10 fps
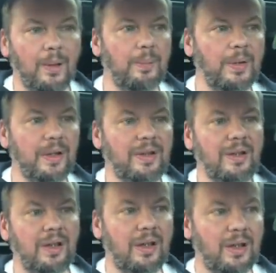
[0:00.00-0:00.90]
But
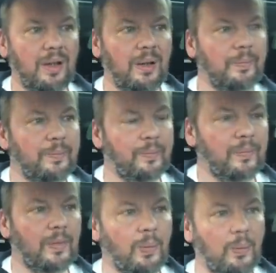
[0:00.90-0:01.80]

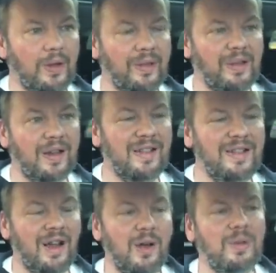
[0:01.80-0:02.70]
one thing I
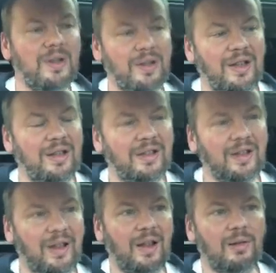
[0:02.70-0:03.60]
noticed
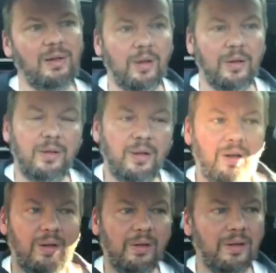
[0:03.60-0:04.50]
later
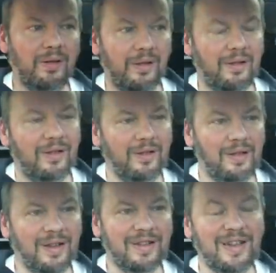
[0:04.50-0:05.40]
on
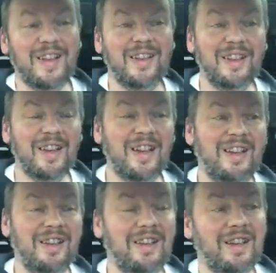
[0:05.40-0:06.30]
the
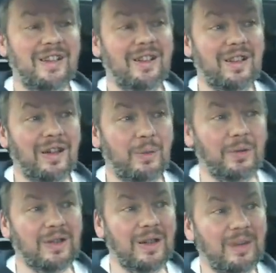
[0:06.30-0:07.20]
Saturday, in the end, I think it
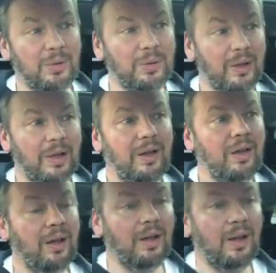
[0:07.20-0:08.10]
was Saturday morning,
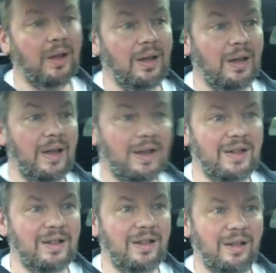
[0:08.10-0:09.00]

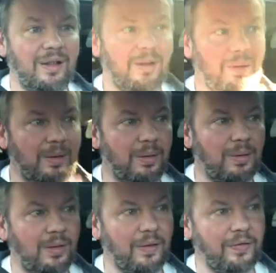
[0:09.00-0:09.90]
is
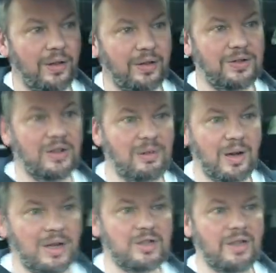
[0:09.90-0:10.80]
the first
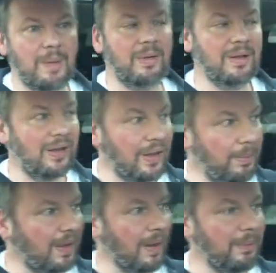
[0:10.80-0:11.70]
generation Apple
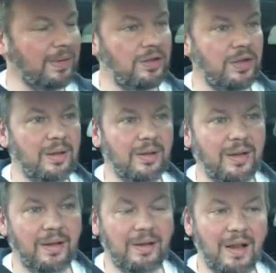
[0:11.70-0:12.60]
time capsule
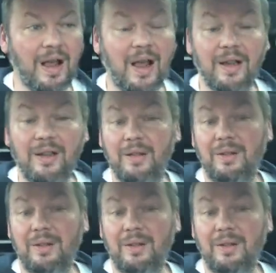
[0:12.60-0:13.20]
I had,